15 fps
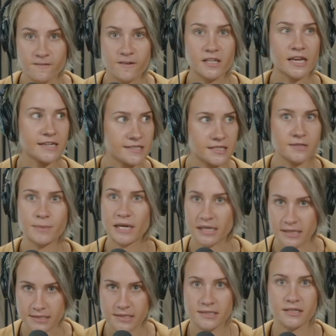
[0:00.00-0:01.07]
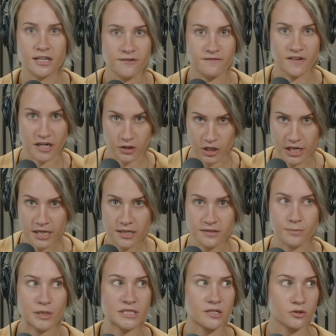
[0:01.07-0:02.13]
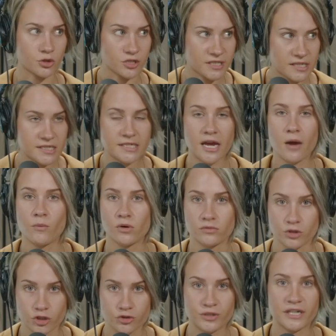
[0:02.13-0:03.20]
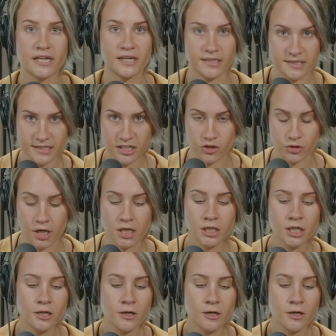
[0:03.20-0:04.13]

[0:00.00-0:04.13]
cases by cases, it can vary. It depends on your skin type, what we're treating, etc.